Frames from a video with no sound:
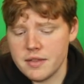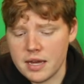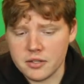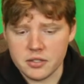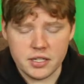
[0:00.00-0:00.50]

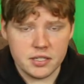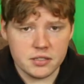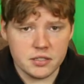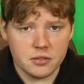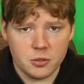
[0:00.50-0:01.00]
that could get
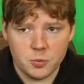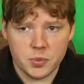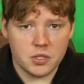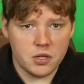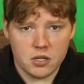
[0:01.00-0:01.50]
into your
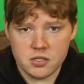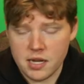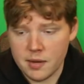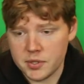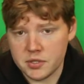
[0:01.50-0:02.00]
loop and cause
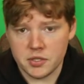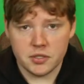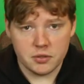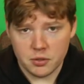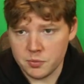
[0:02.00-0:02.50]
damage to
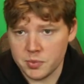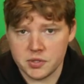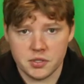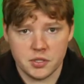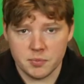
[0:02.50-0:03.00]
your loop
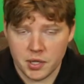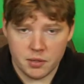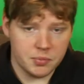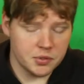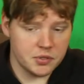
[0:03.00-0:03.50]
or to your
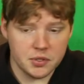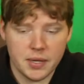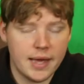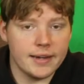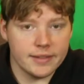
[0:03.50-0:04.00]
pump or to
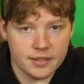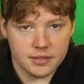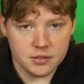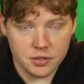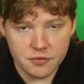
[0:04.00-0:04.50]

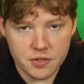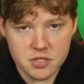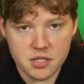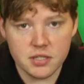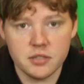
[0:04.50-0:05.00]
anything. So the
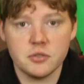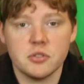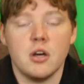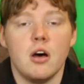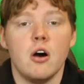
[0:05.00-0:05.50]
first thing that you
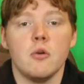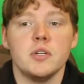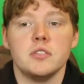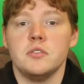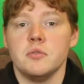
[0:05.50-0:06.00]
should
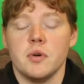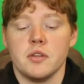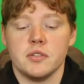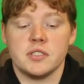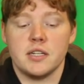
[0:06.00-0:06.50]
always do,
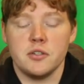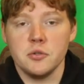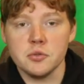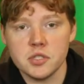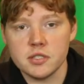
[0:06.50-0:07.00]
whether it's a
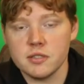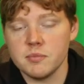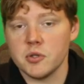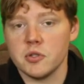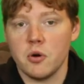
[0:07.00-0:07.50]
new
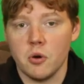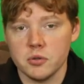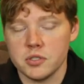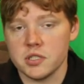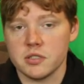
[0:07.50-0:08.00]
system or an
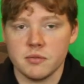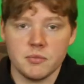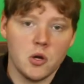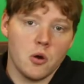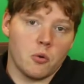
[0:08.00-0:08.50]
old
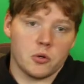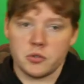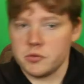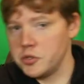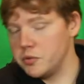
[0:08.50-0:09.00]
system
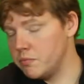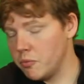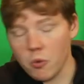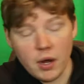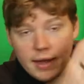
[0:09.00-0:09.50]
or
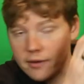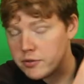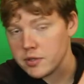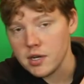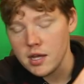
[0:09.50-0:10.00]

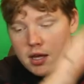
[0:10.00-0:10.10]
whatever,